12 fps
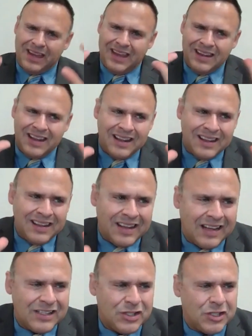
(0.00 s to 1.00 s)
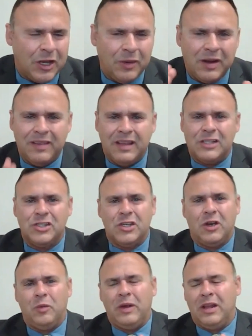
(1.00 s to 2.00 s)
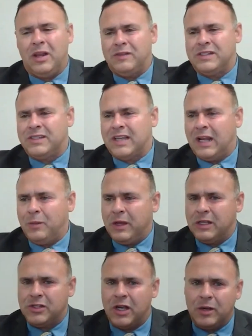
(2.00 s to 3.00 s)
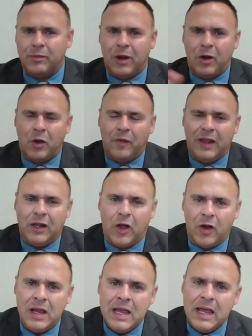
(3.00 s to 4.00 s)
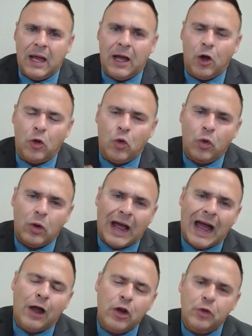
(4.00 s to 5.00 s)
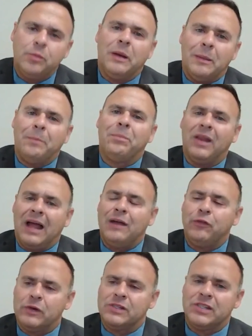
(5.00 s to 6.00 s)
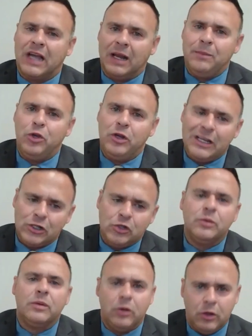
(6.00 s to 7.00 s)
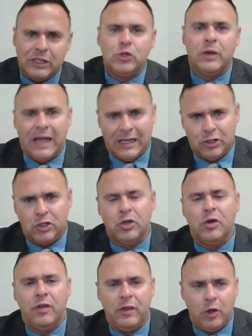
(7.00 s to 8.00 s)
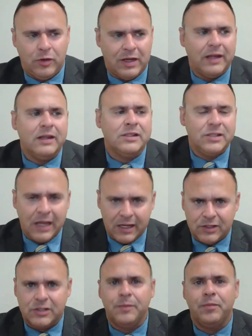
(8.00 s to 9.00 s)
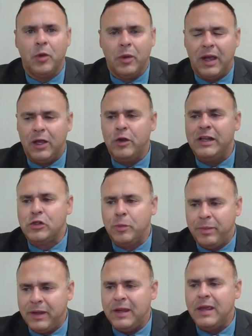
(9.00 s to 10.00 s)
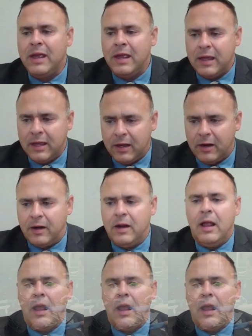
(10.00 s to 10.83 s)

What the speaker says: in a nutshell. In a nutshell, we love asylum. We can talk about it all day long. How do you apply for asylum? You need to enter the United States. Okay, you need to be here,